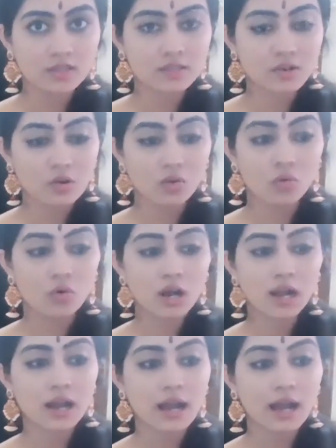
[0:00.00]

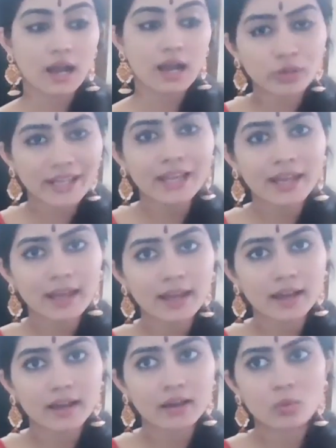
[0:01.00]
So today
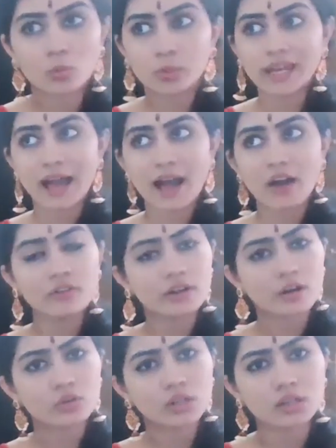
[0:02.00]
we have
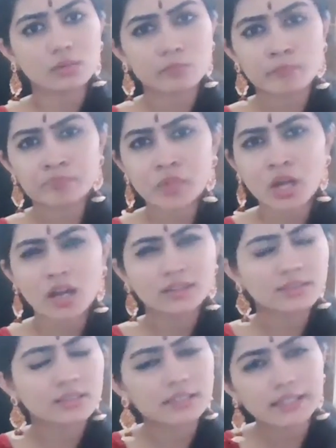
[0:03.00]
around
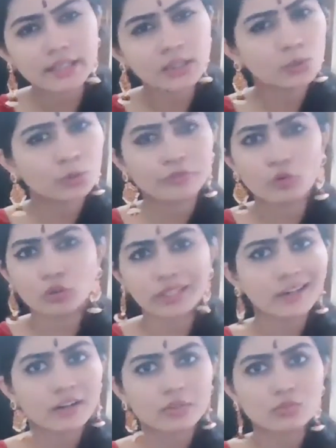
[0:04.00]
13 to
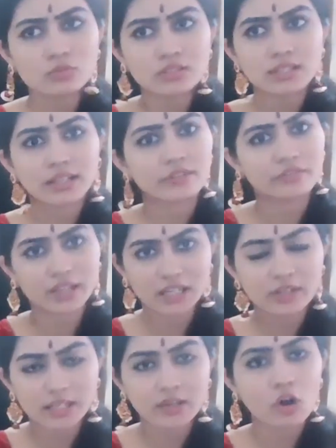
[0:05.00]
14 Adavus that are
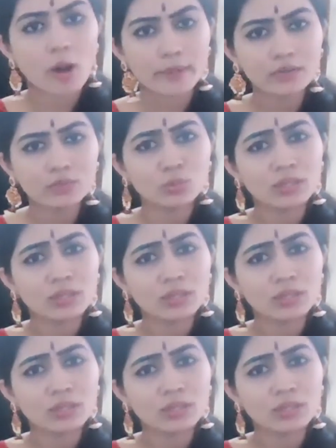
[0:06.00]
very, very common.